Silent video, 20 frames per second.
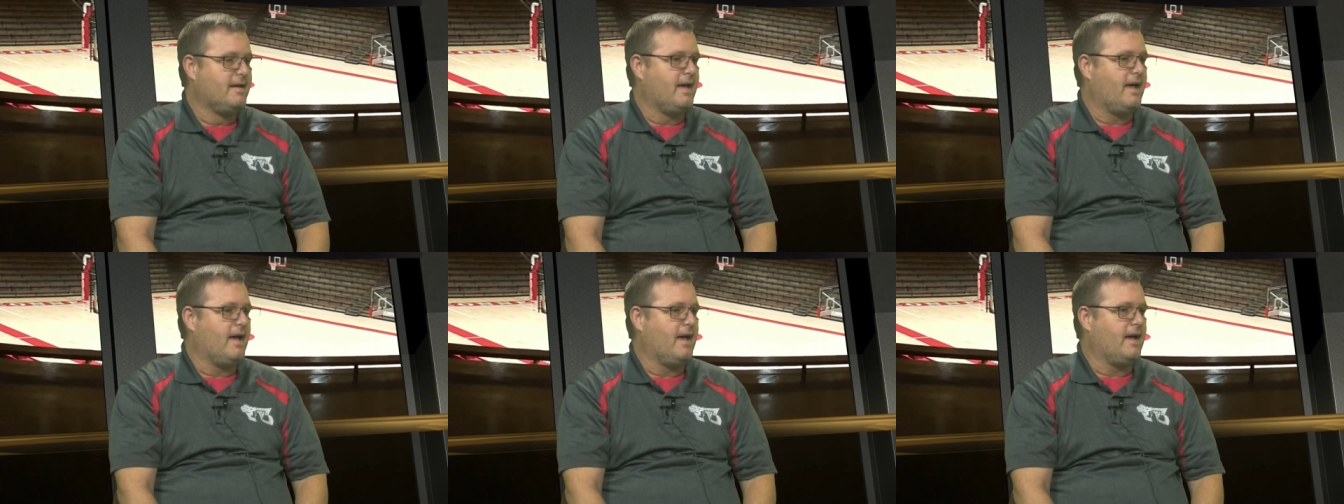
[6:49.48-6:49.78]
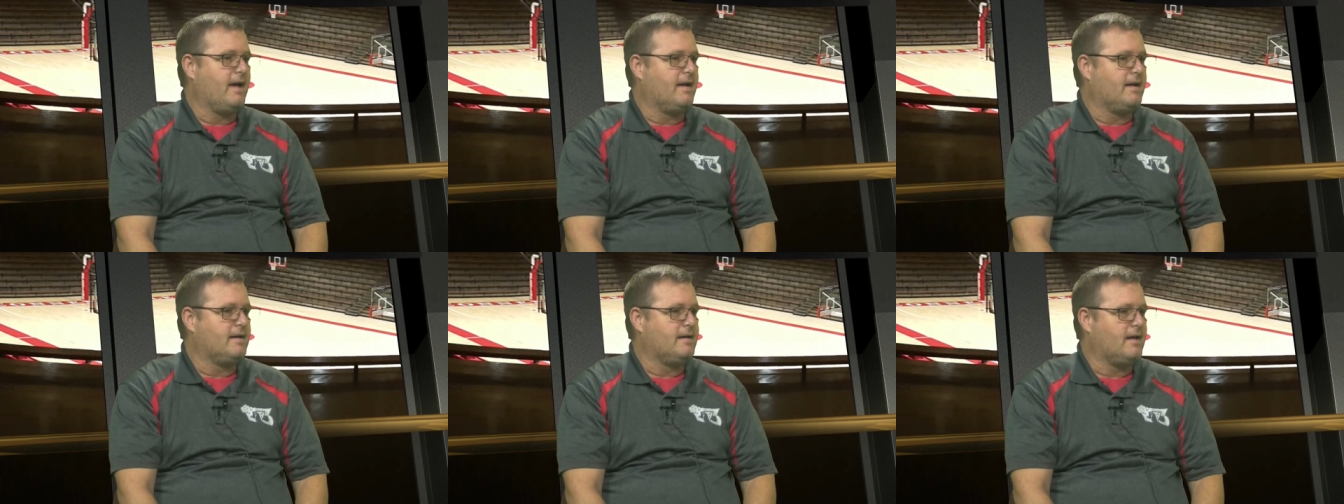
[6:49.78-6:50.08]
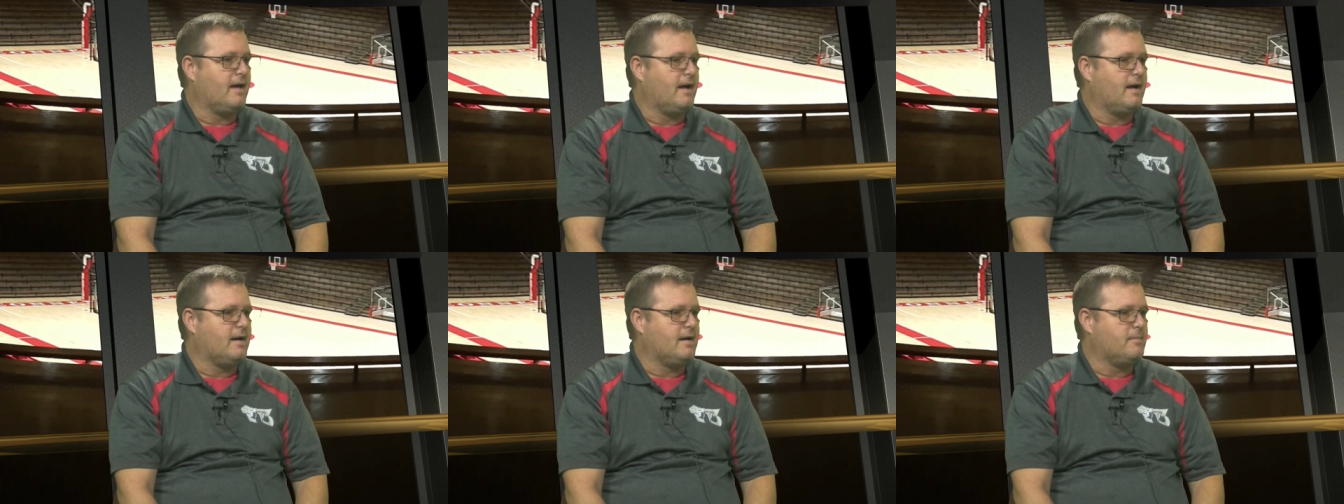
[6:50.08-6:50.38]

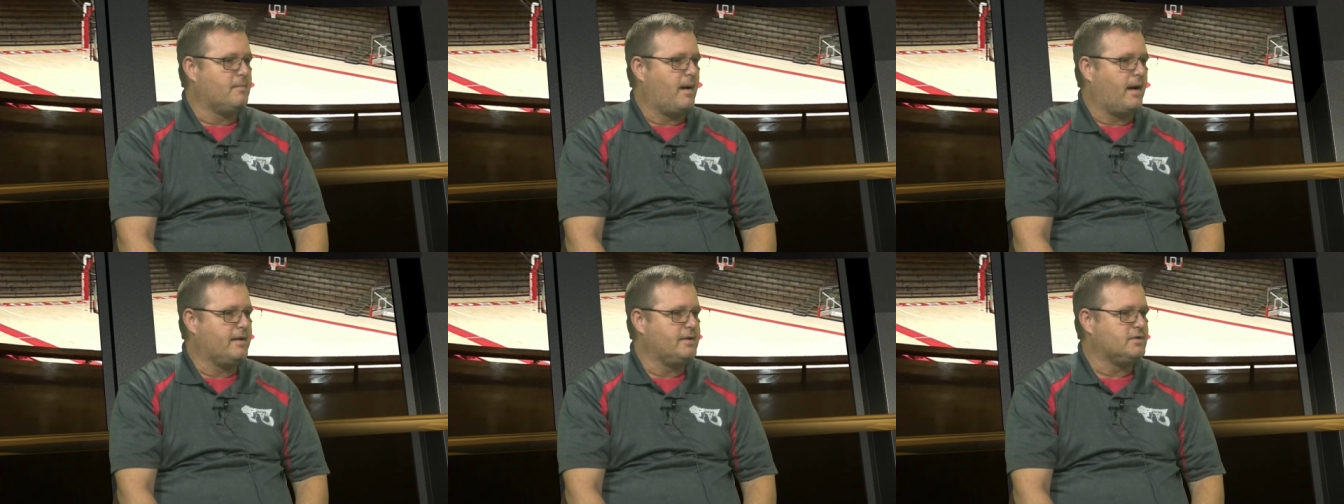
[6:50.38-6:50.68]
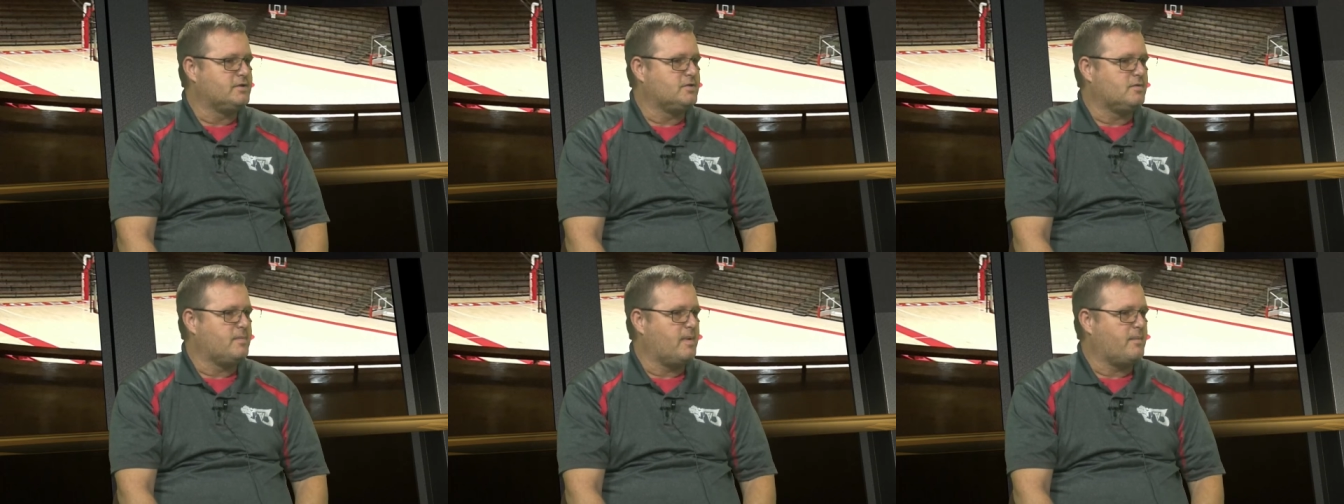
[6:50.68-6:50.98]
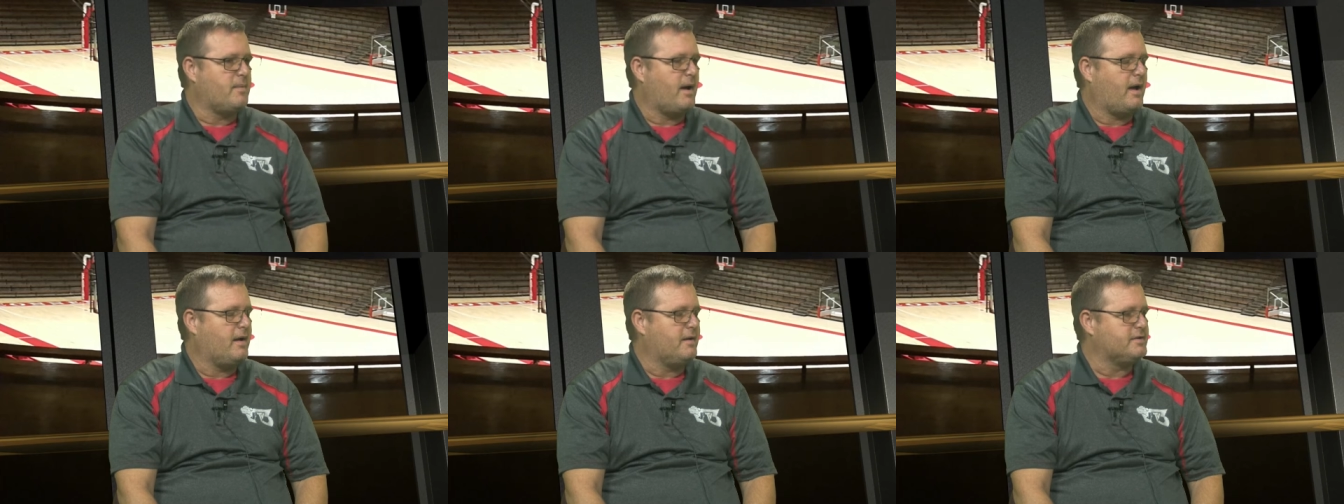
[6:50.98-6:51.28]
And um, I just
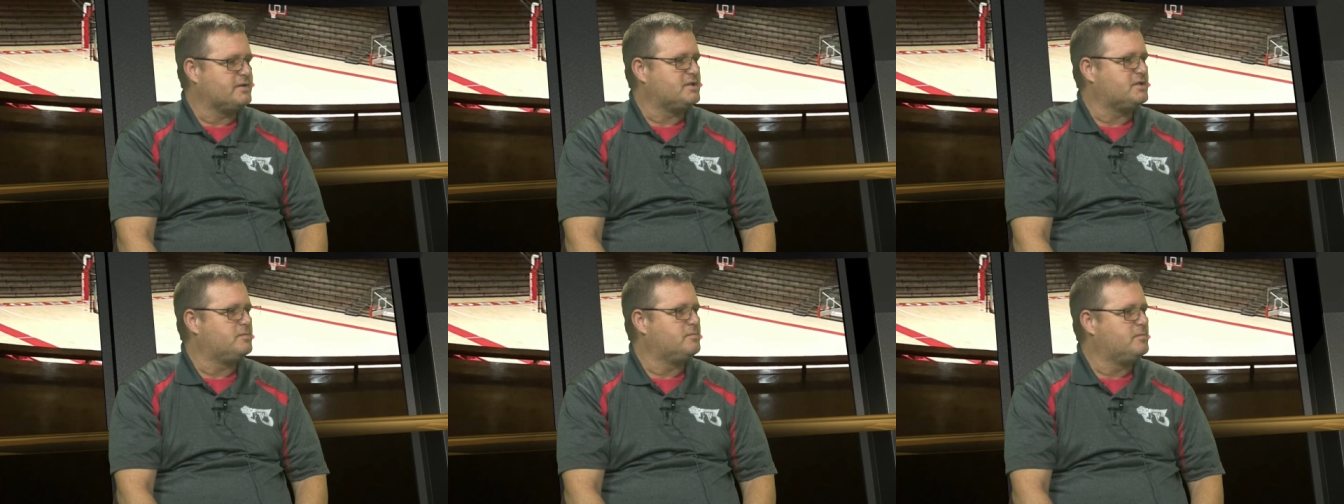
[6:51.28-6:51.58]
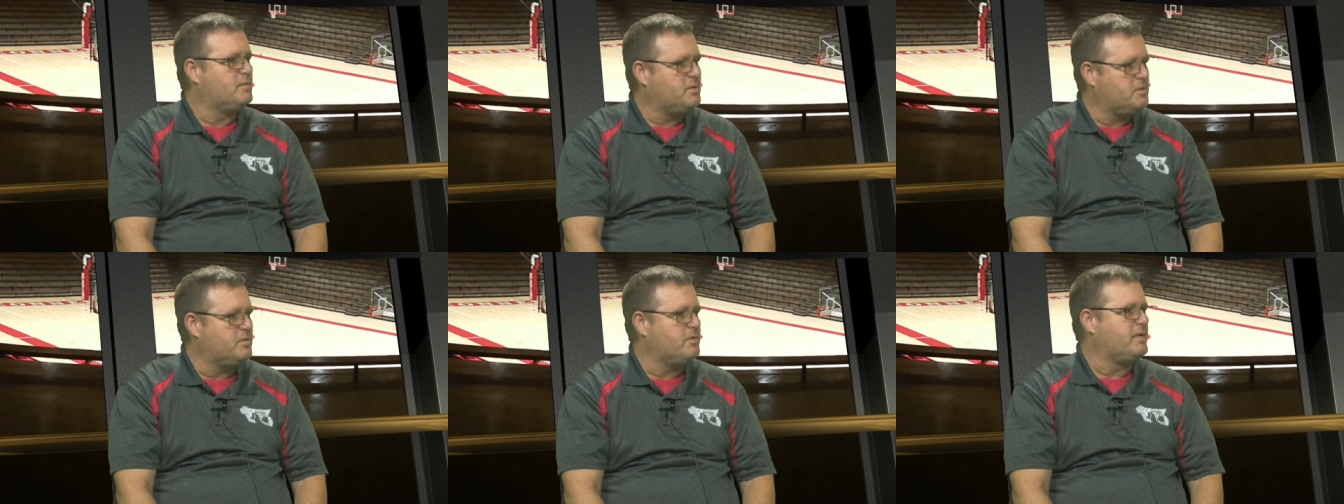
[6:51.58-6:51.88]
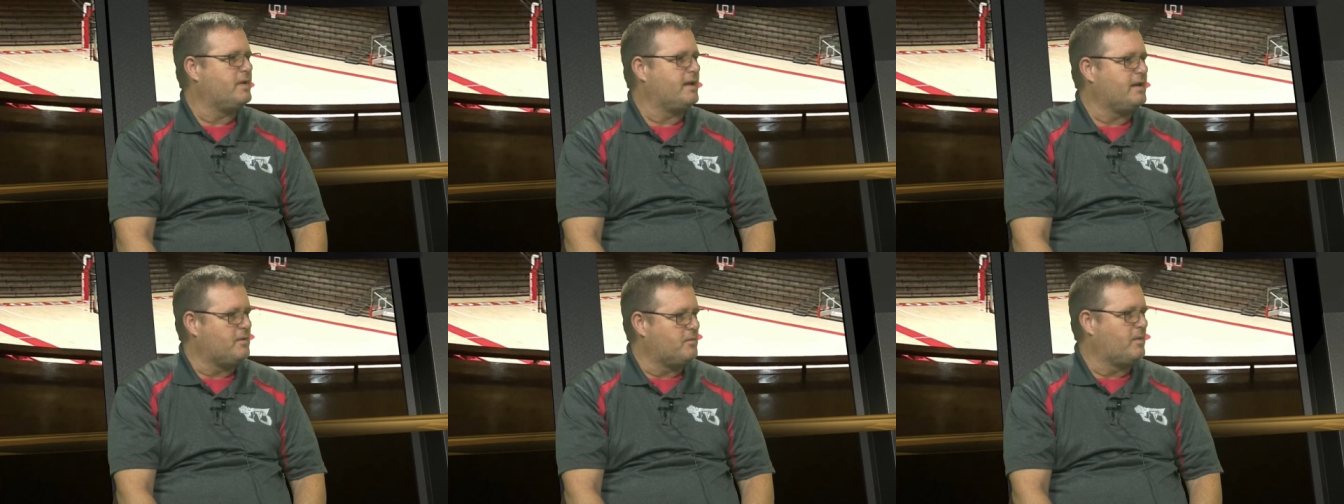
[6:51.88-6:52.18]
remember how
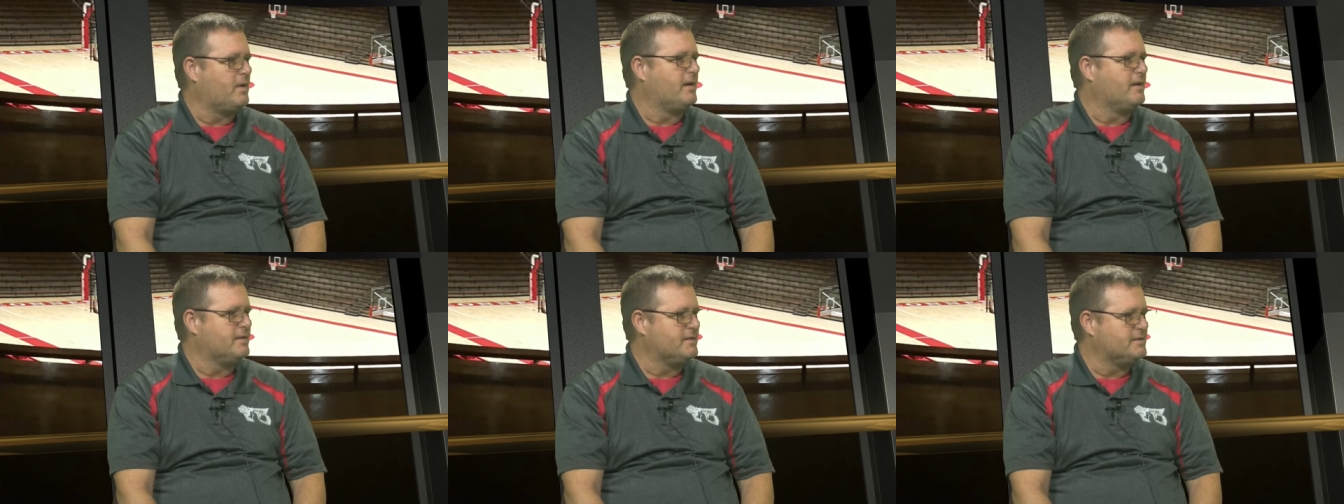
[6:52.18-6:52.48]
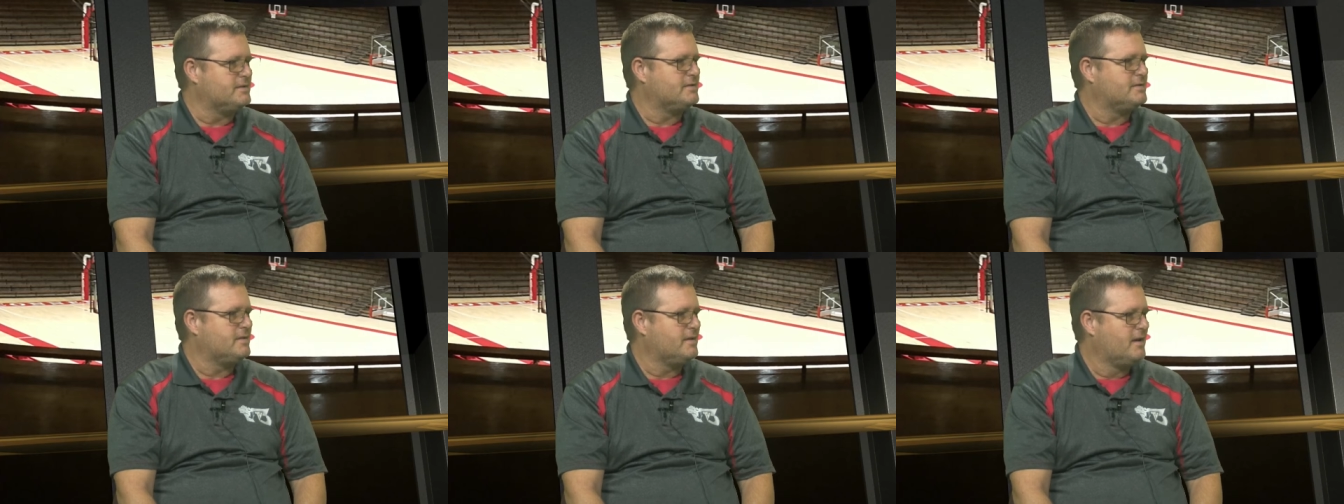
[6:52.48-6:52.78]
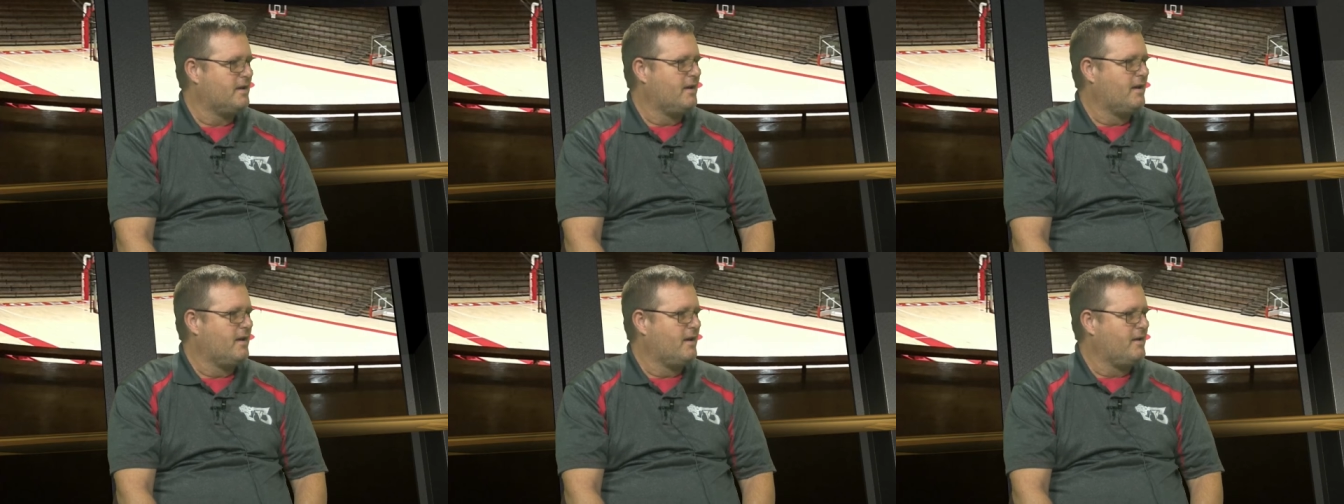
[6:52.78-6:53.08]
smooth he was.
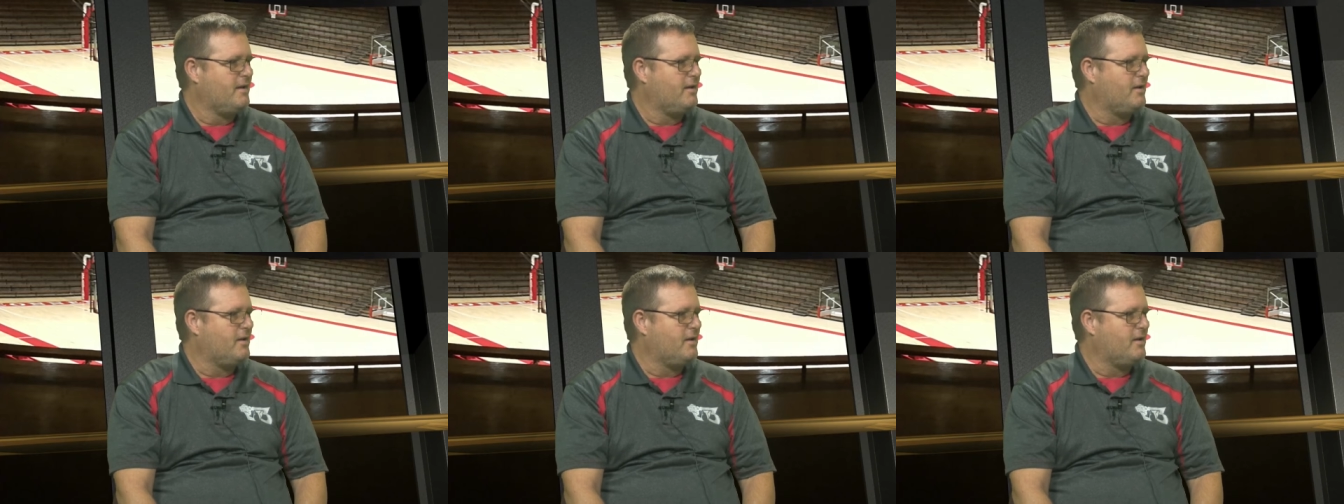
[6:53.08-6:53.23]
Mm-hmm.